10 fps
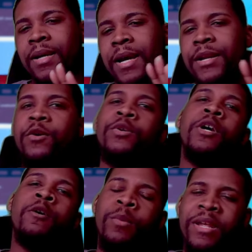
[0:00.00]
I know
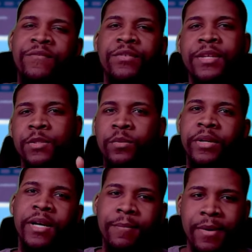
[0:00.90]
y'all are waiting for this one
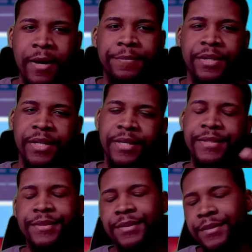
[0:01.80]
to come up
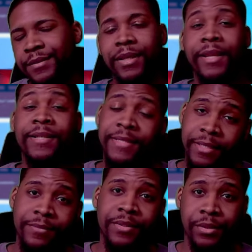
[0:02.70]
because it's the
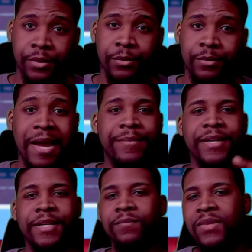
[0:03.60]
MCU. I
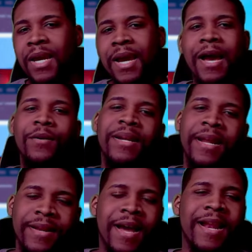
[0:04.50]
mean, how could I
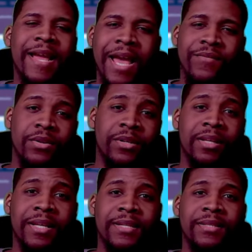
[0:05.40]
not have it on the
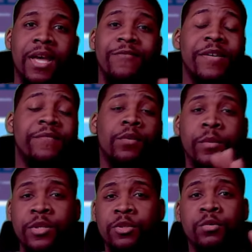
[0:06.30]
list of
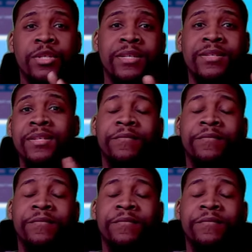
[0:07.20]
influential Gen Z